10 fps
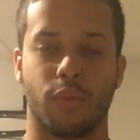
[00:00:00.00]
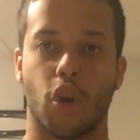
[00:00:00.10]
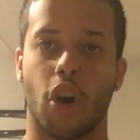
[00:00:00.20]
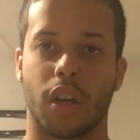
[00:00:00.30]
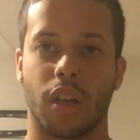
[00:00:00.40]
I'm
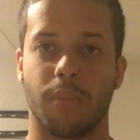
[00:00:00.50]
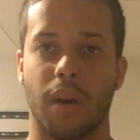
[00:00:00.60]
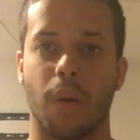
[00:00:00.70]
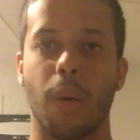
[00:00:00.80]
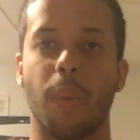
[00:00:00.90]
talking
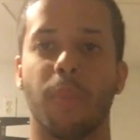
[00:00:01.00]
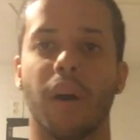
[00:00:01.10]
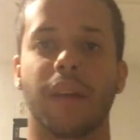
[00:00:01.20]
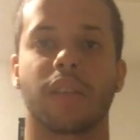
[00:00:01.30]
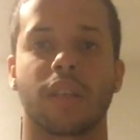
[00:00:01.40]
about.
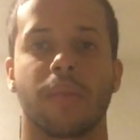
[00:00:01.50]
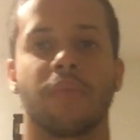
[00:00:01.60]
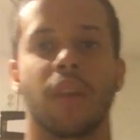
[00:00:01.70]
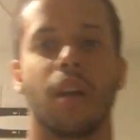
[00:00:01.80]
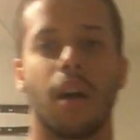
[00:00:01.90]
But
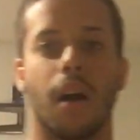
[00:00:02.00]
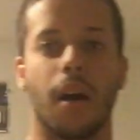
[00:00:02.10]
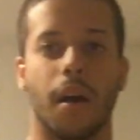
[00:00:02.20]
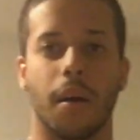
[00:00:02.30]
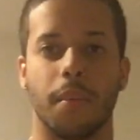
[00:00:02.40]

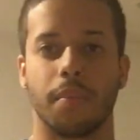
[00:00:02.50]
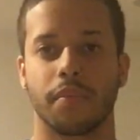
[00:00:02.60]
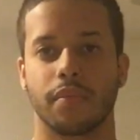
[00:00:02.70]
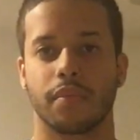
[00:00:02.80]
I'll